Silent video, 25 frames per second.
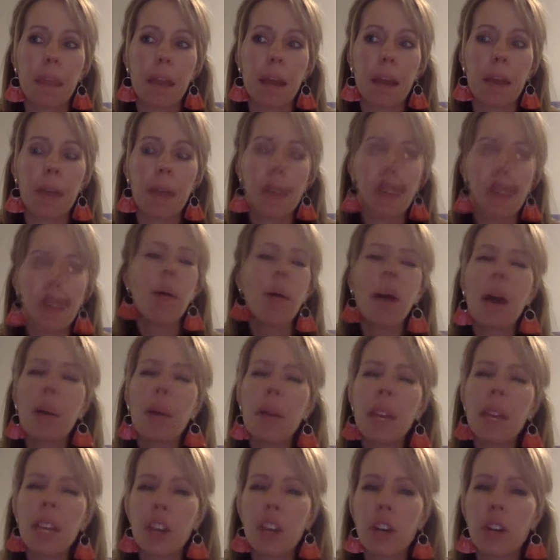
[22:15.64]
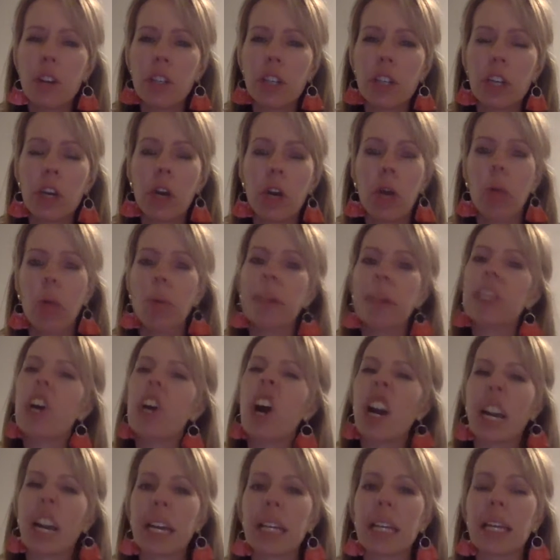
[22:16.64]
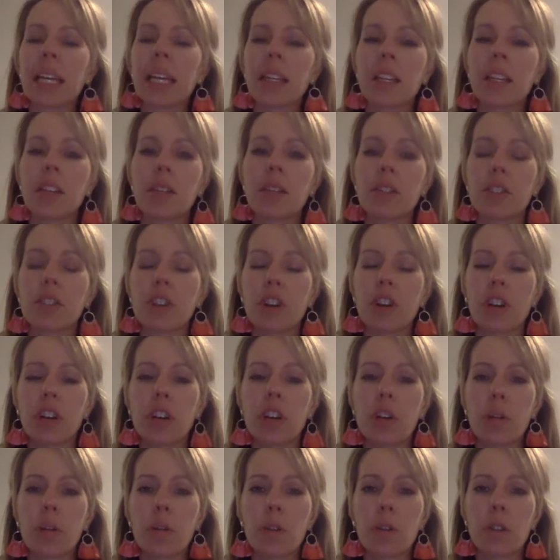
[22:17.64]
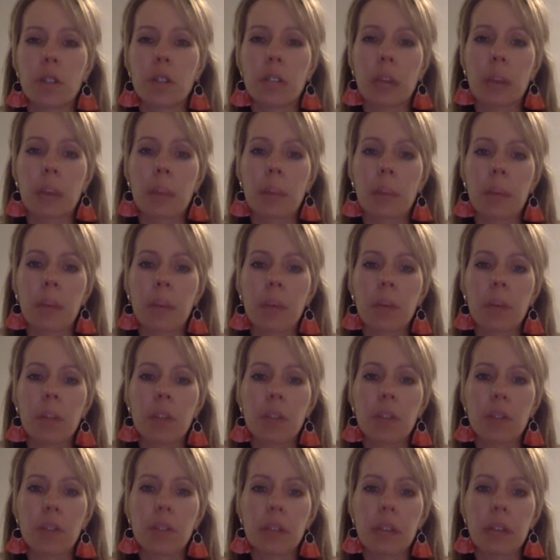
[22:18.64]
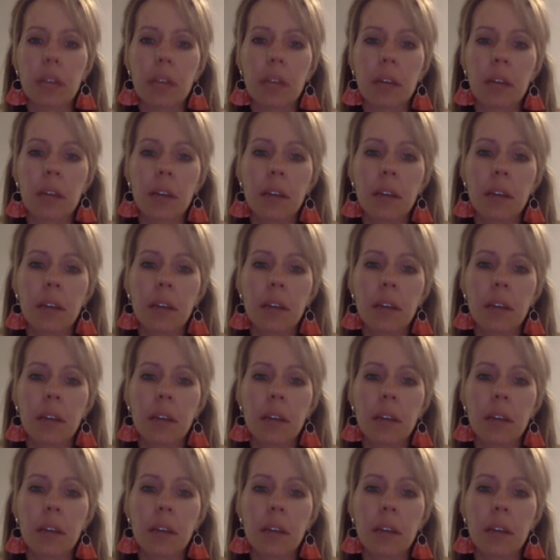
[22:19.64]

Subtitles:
I mean, how many years ago are we talking, like that you started your first company, would you say?